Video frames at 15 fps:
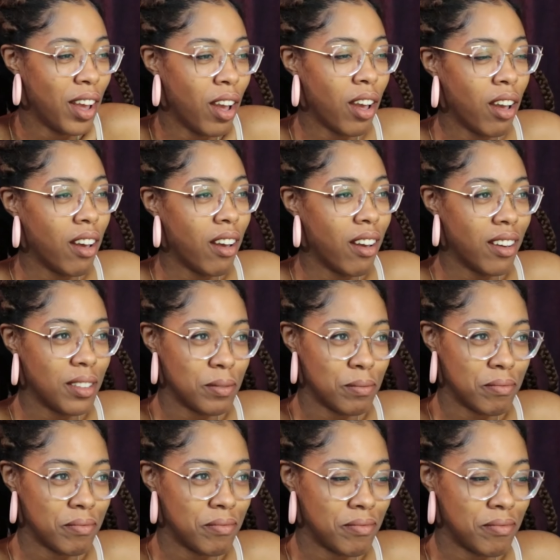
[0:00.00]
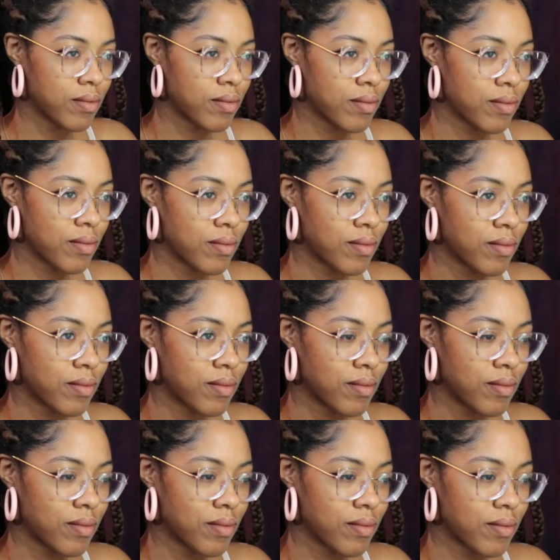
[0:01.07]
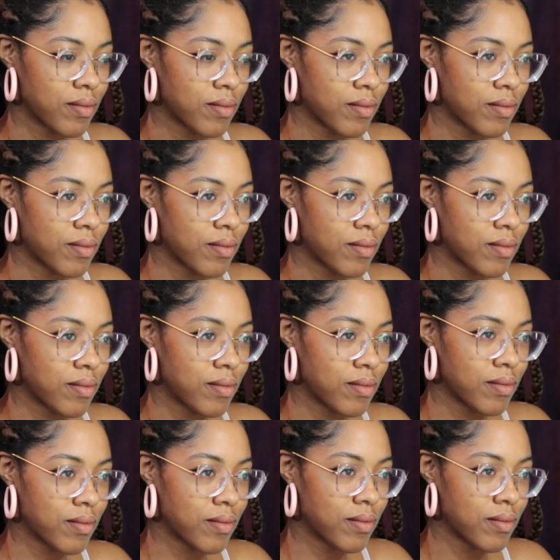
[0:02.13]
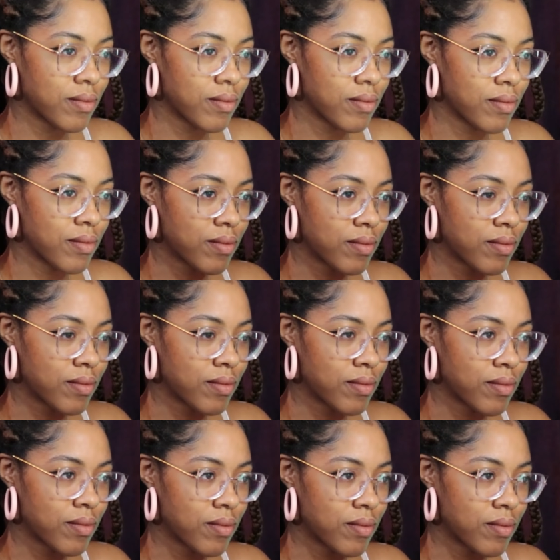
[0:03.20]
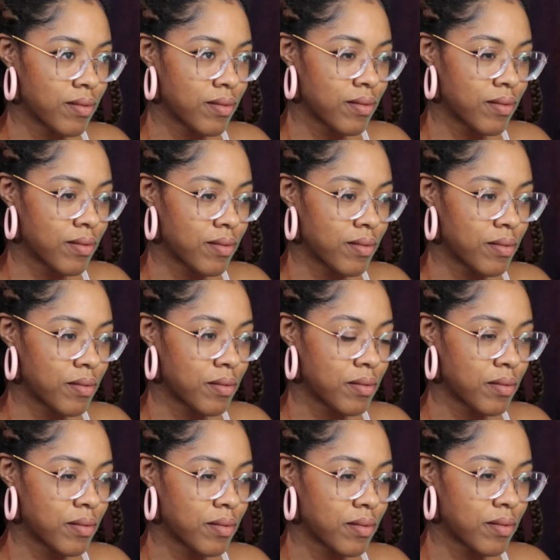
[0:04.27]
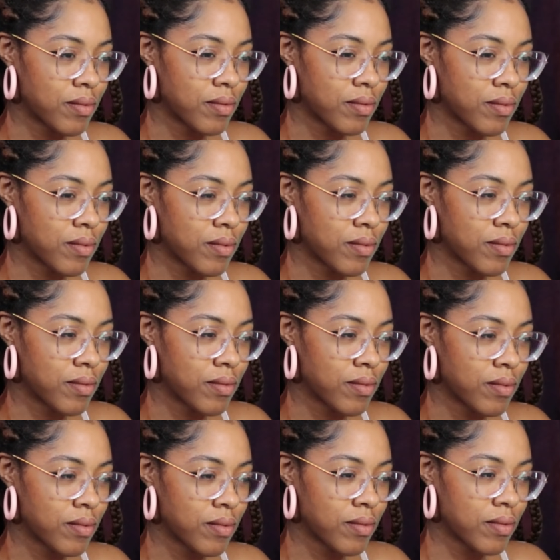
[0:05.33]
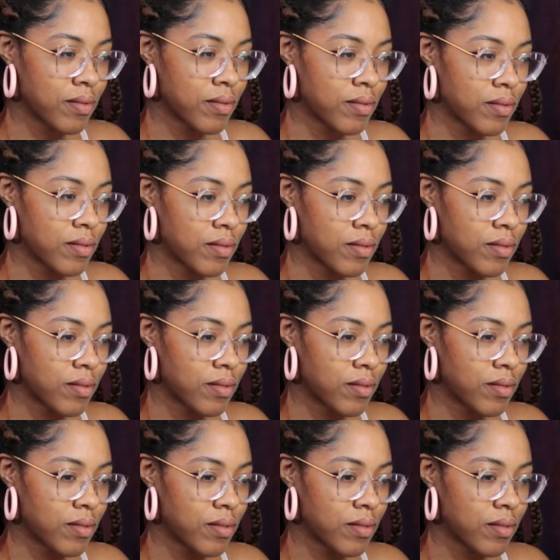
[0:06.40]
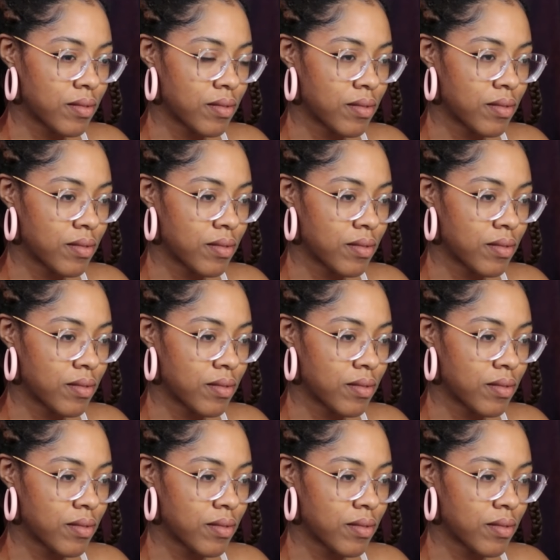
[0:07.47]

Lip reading: [no speech]